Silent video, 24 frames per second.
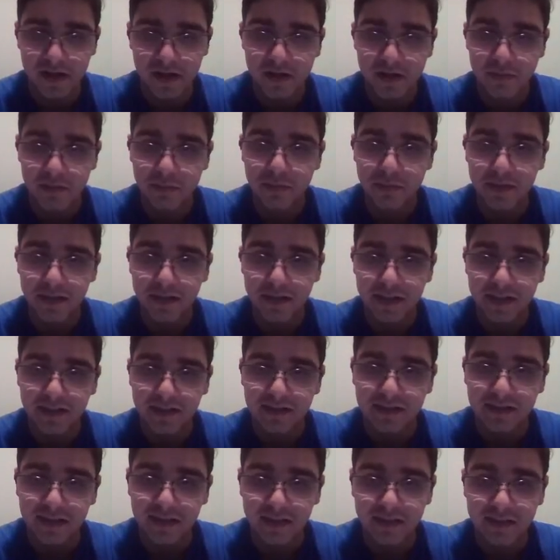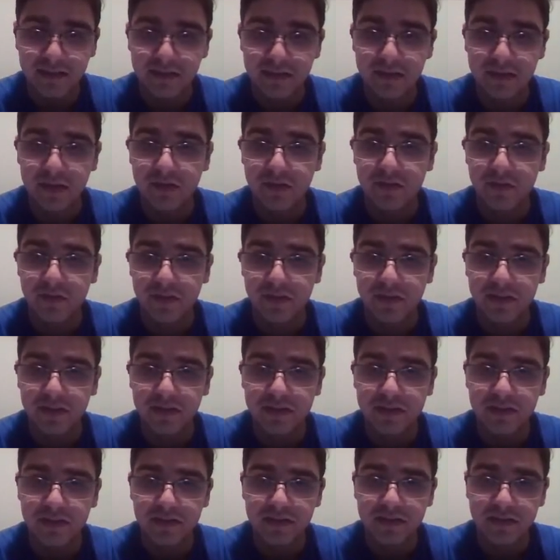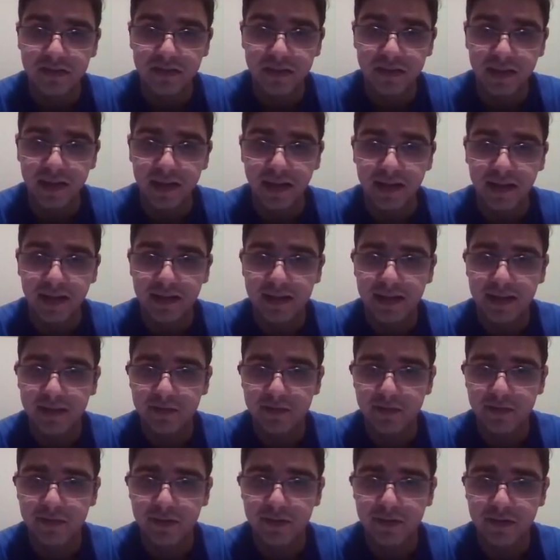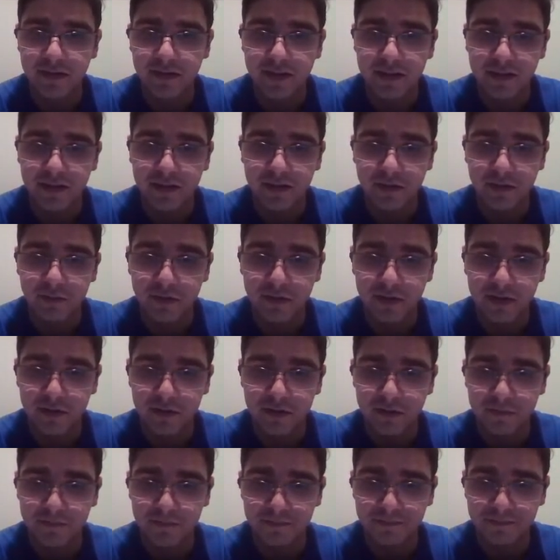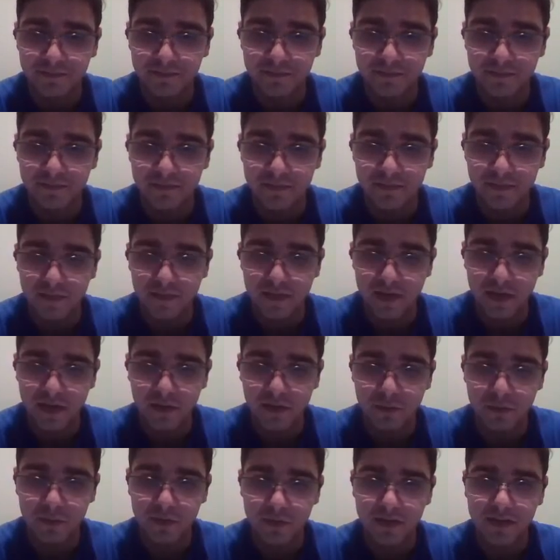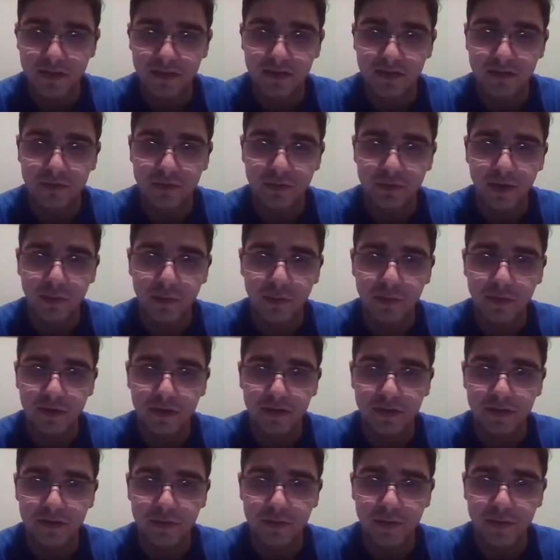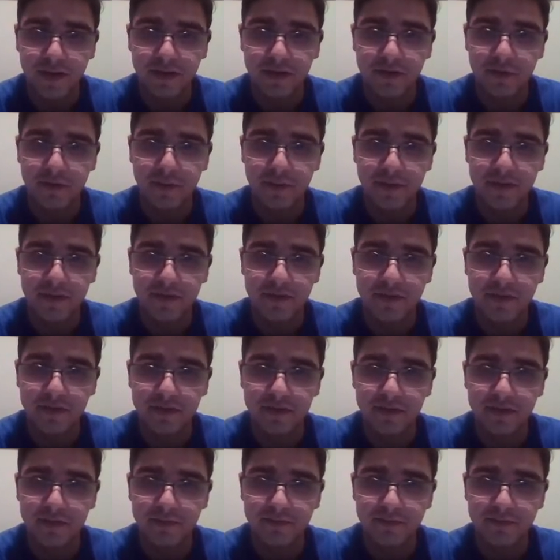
But I decided to go for this, and after the king comes out, we swap all the major pieces.